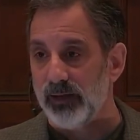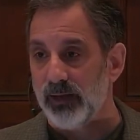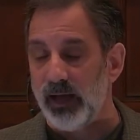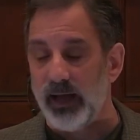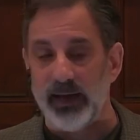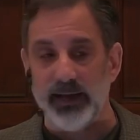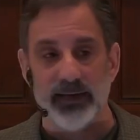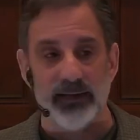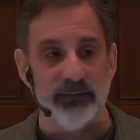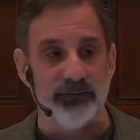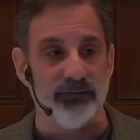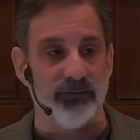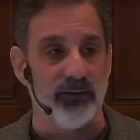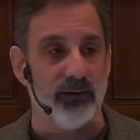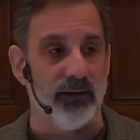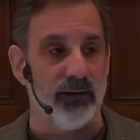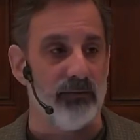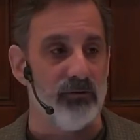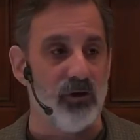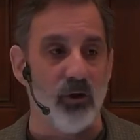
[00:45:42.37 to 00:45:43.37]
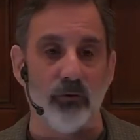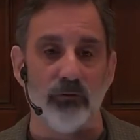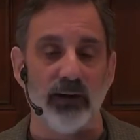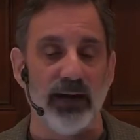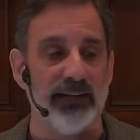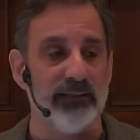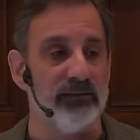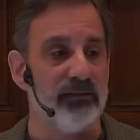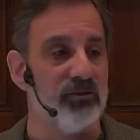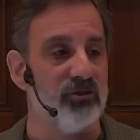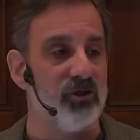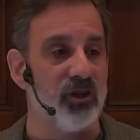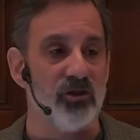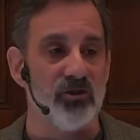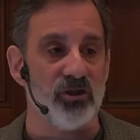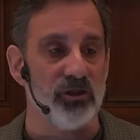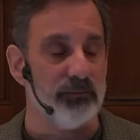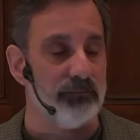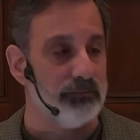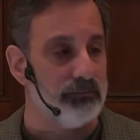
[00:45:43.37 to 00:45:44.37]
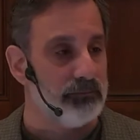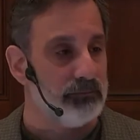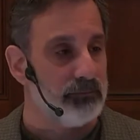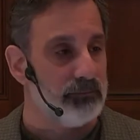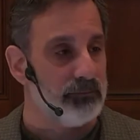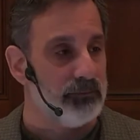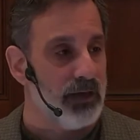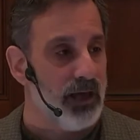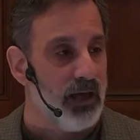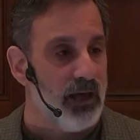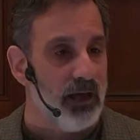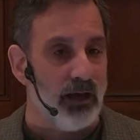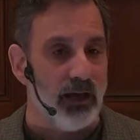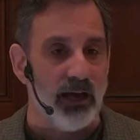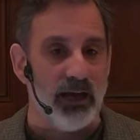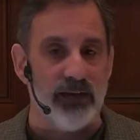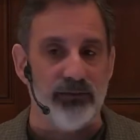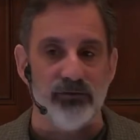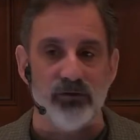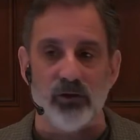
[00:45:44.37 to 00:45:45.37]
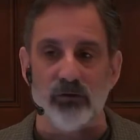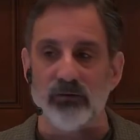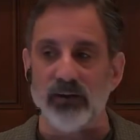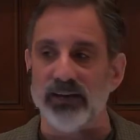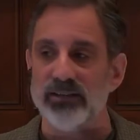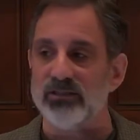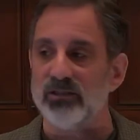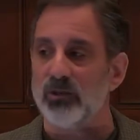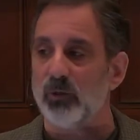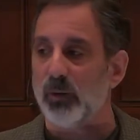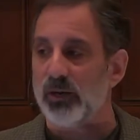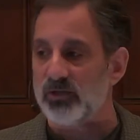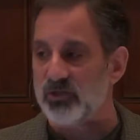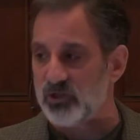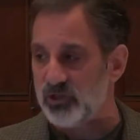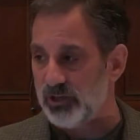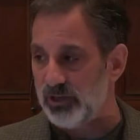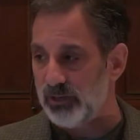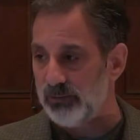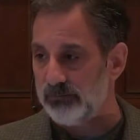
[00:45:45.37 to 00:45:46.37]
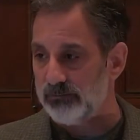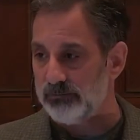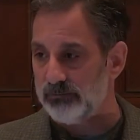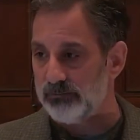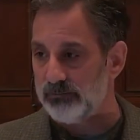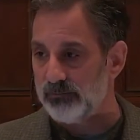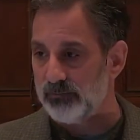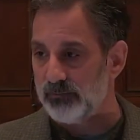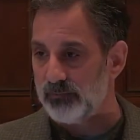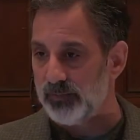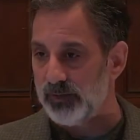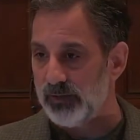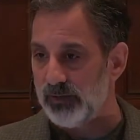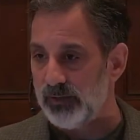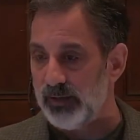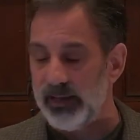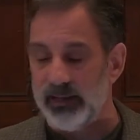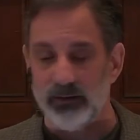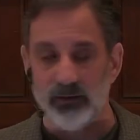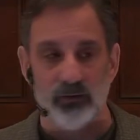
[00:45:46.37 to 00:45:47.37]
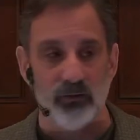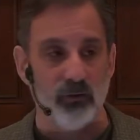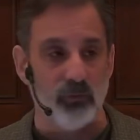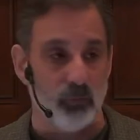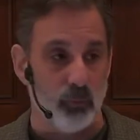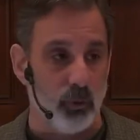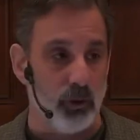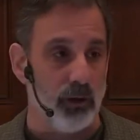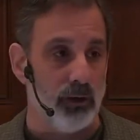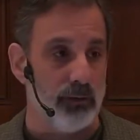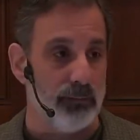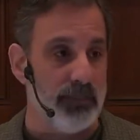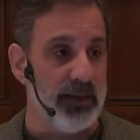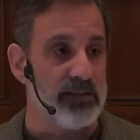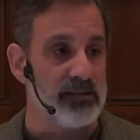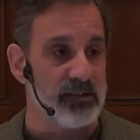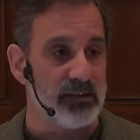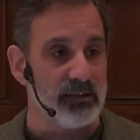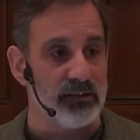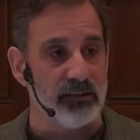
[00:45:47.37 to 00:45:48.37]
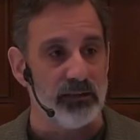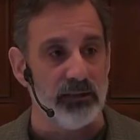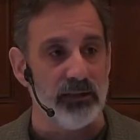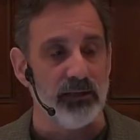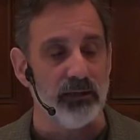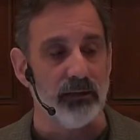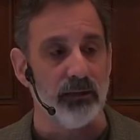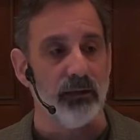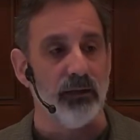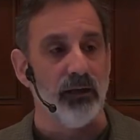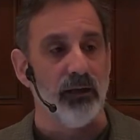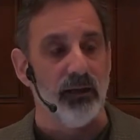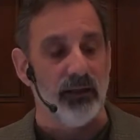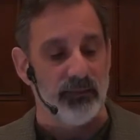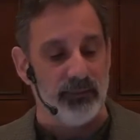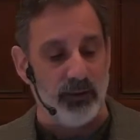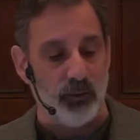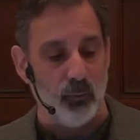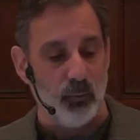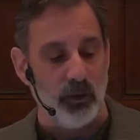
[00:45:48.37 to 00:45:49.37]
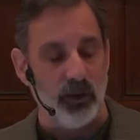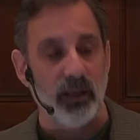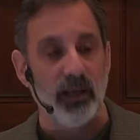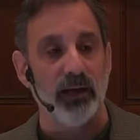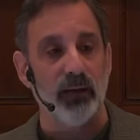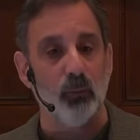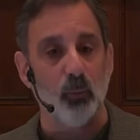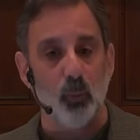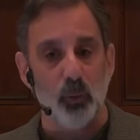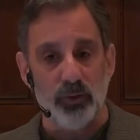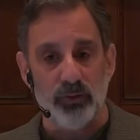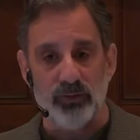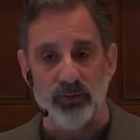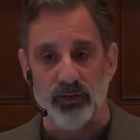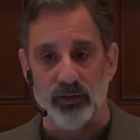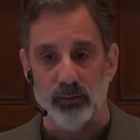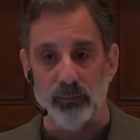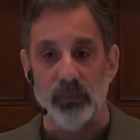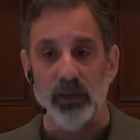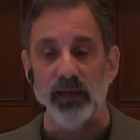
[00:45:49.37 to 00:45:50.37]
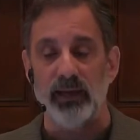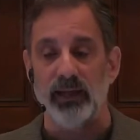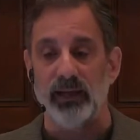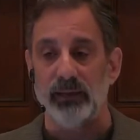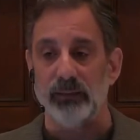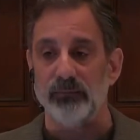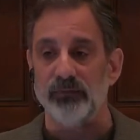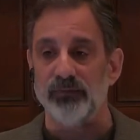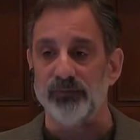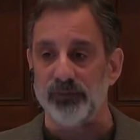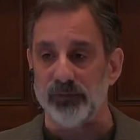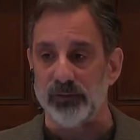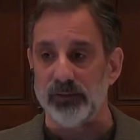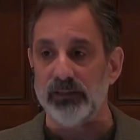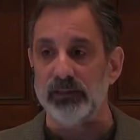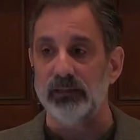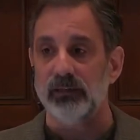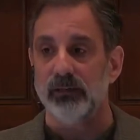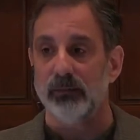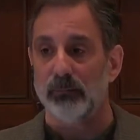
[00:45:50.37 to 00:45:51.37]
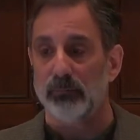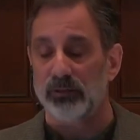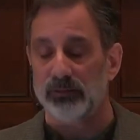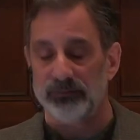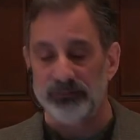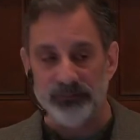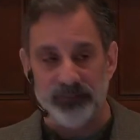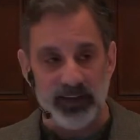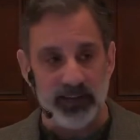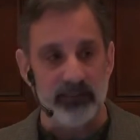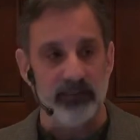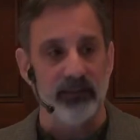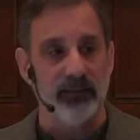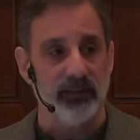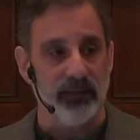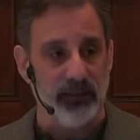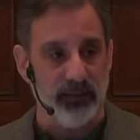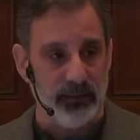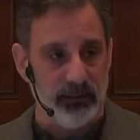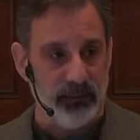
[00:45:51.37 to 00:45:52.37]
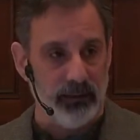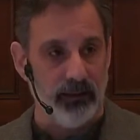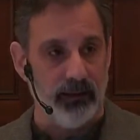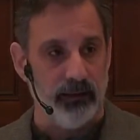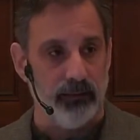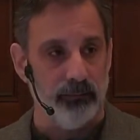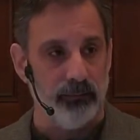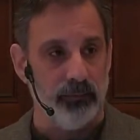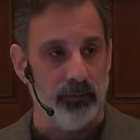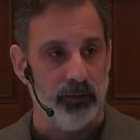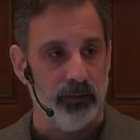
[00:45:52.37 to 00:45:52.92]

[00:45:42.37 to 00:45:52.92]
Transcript: I have no right to judge him. I have no right to question him. And the word makes it clear that when I am with him and I am fully perfected in him,